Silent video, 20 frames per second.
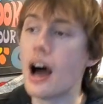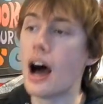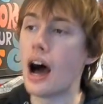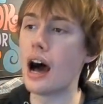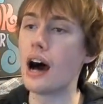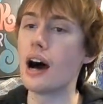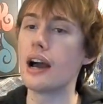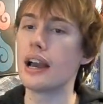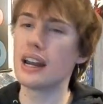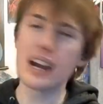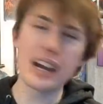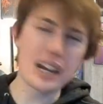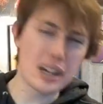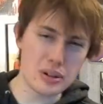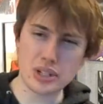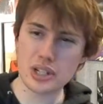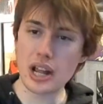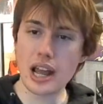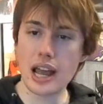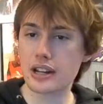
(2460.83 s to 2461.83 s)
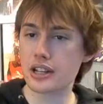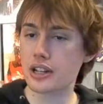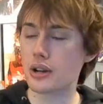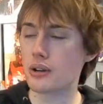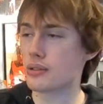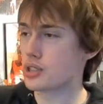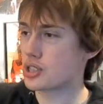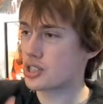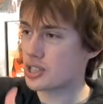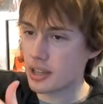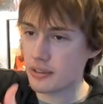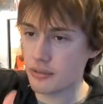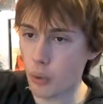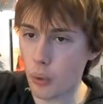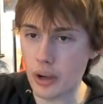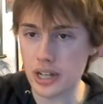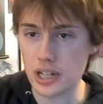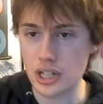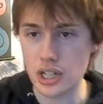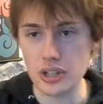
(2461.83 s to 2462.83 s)
And I understand, you know, the sea
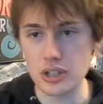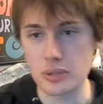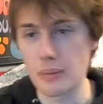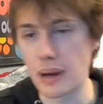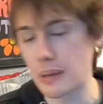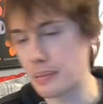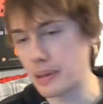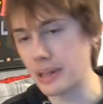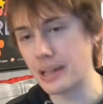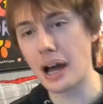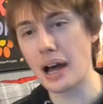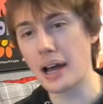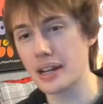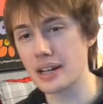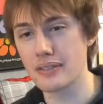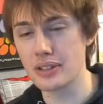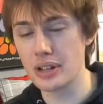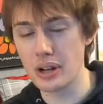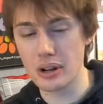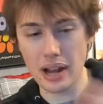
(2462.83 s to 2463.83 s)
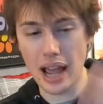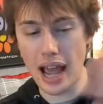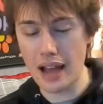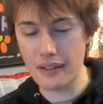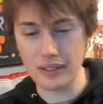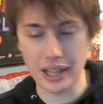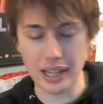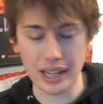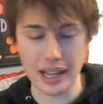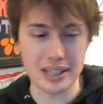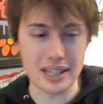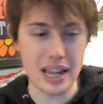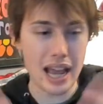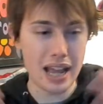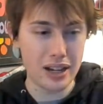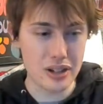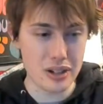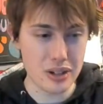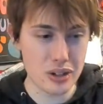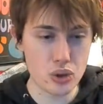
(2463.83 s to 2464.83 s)
voyages might be kind of, you know, to have like a
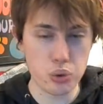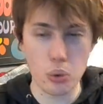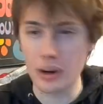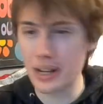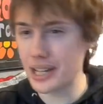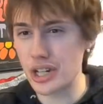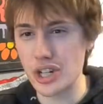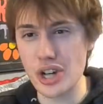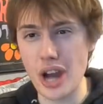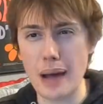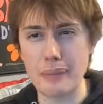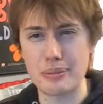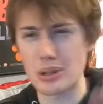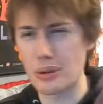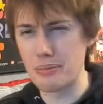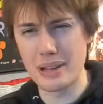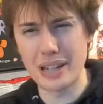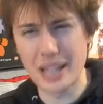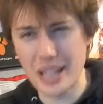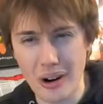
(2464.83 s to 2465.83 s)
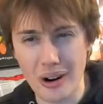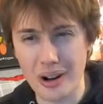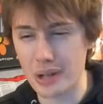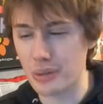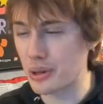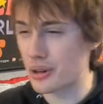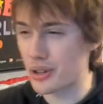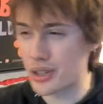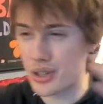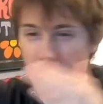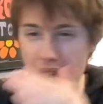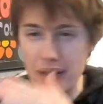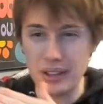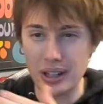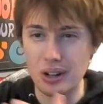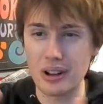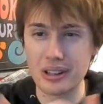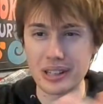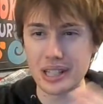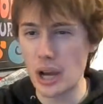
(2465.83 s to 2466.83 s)
10, 20 chapter mini arc where you're
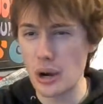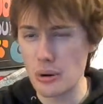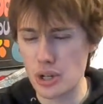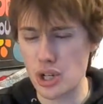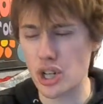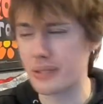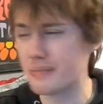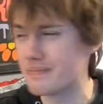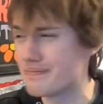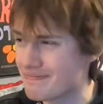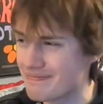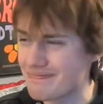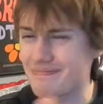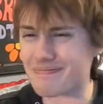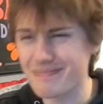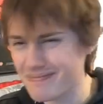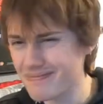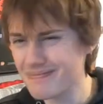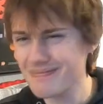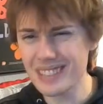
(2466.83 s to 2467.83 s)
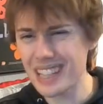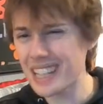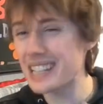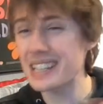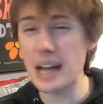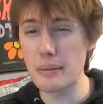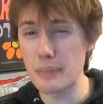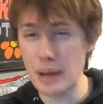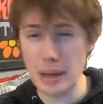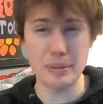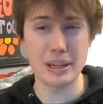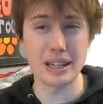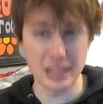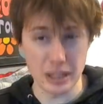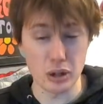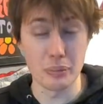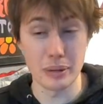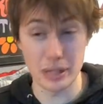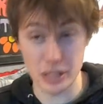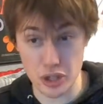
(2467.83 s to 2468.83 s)
traveling on the ocean, that might be a
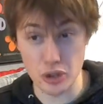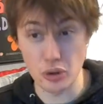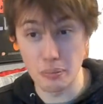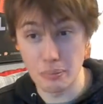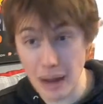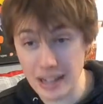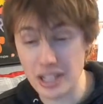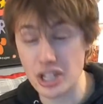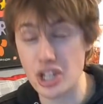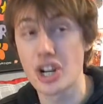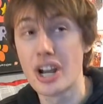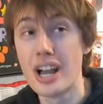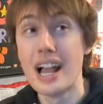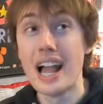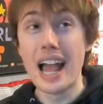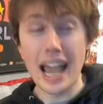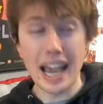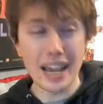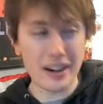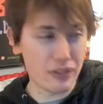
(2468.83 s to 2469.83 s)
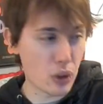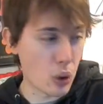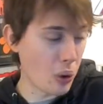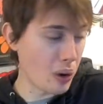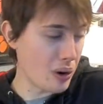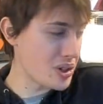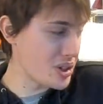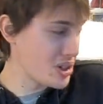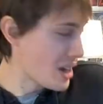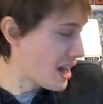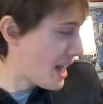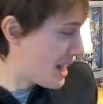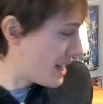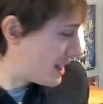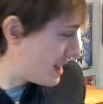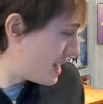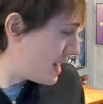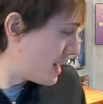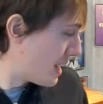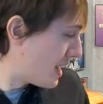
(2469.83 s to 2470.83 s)
little bit too much. And of course,
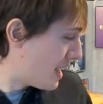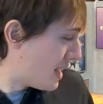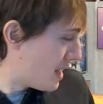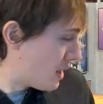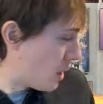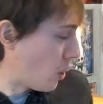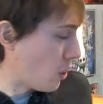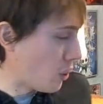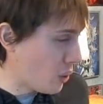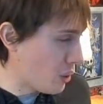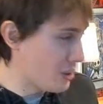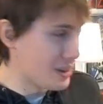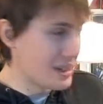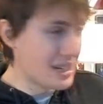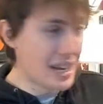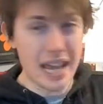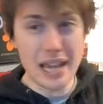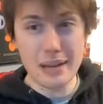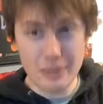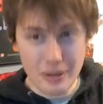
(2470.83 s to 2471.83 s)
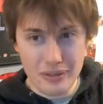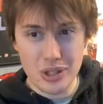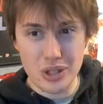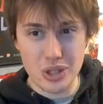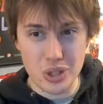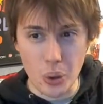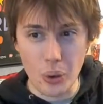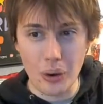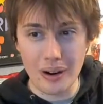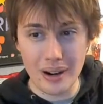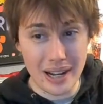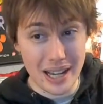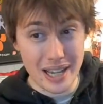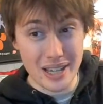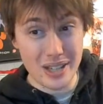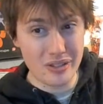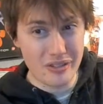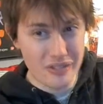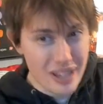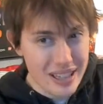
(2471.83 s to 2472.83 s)
the whole name of the story
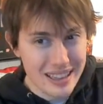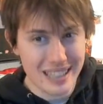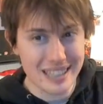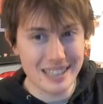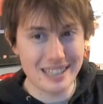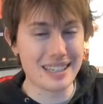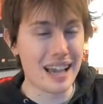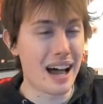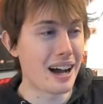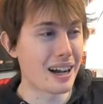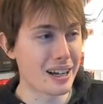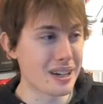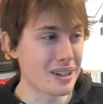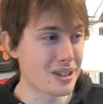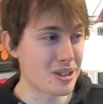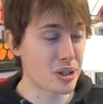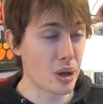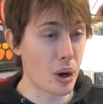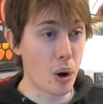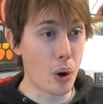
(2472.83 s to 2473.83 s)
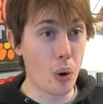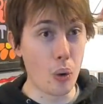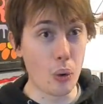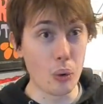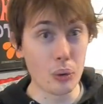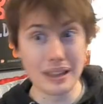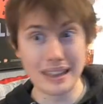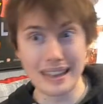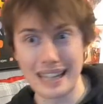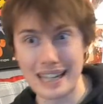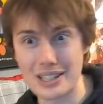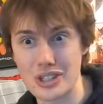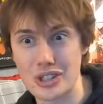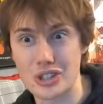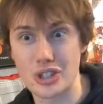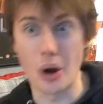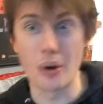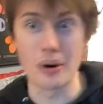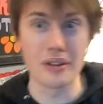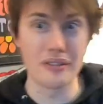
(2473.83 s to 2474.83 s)
is Vinland Saga, so let's
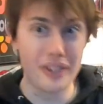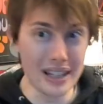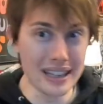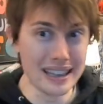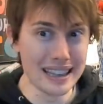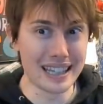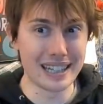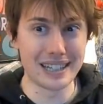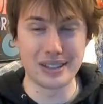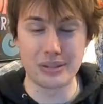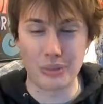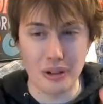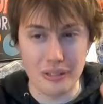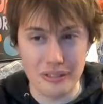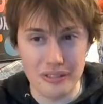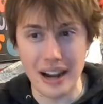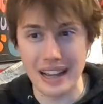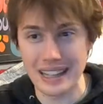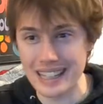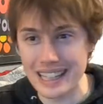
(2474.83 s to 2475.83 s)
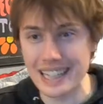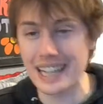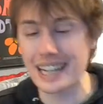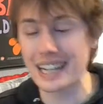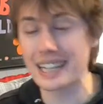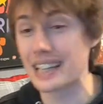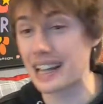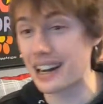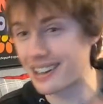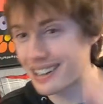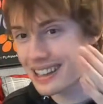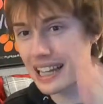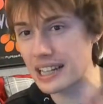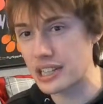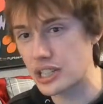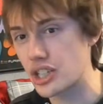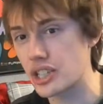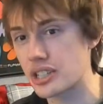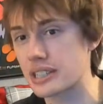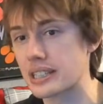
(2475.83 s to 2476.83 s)
go to Vinland. We're finally getting there. Let's
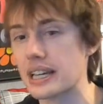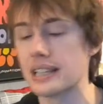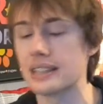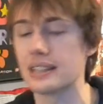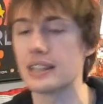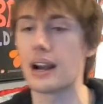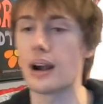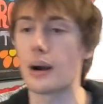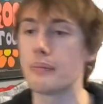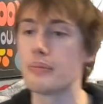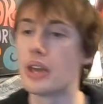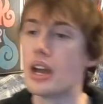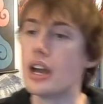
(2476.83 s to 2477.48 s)
just get there.